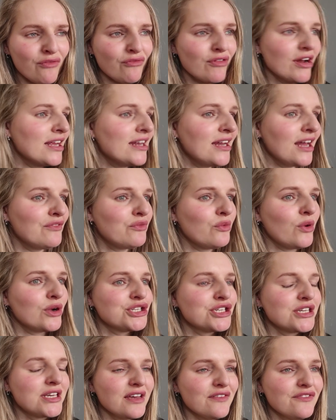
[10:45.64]
really love
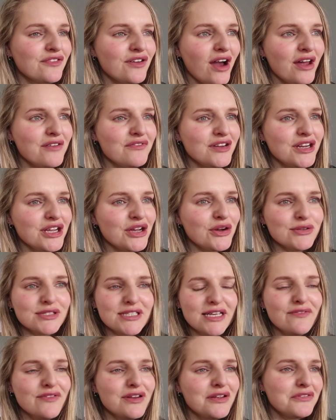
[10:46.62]
watching gift guide
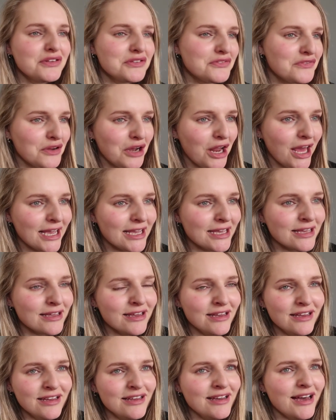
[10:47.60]
videos, even if it's for like,
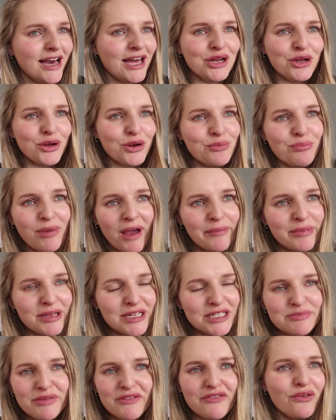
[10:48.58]
I don't know,
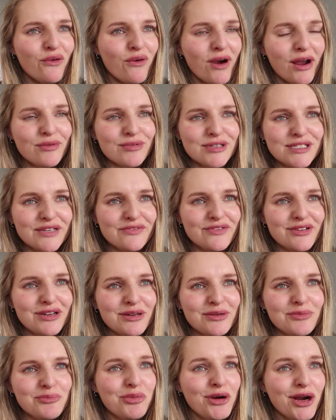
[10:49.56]
babies before I was
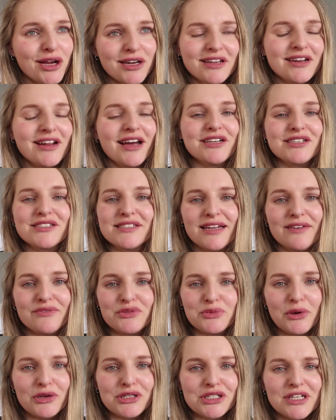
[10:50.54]
even pregnant. I just
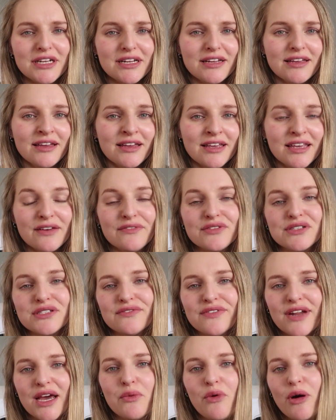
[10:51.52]
loved watching
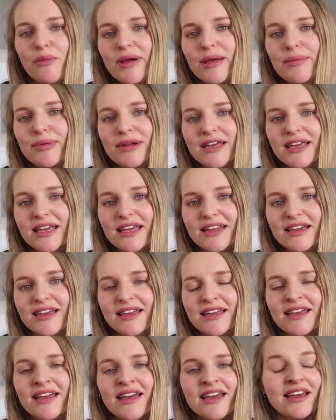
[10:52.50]
gifts of like what people are
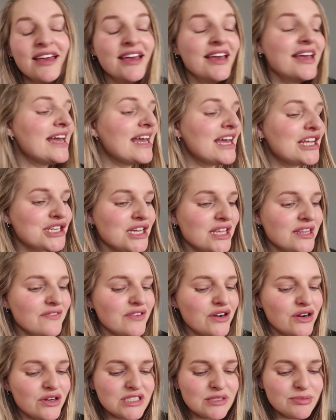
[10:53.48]
getting each other
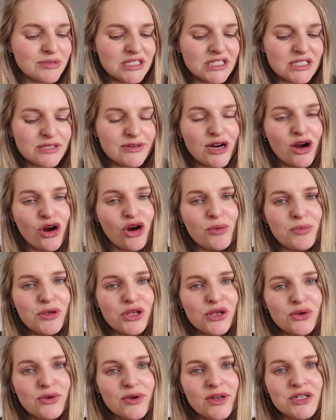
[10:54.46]
for Christmas. So I
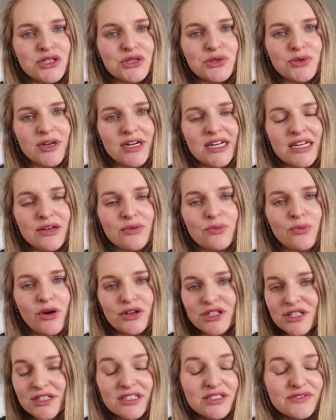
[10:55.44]
hope you enjoyed
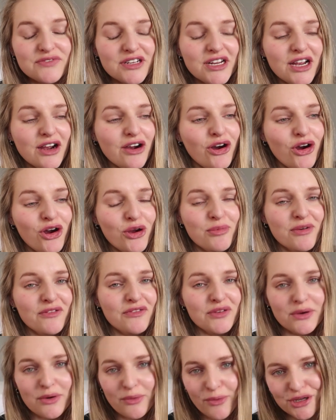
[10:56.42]
watching this video. I hope
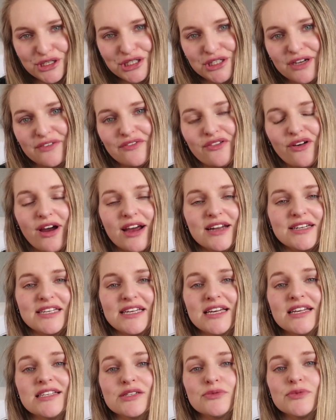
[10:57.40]
if you were watching it for
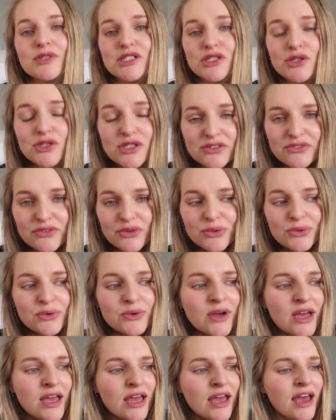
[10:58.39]
ideas, it was
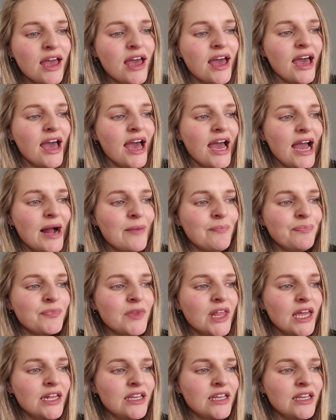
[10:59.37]
useful. And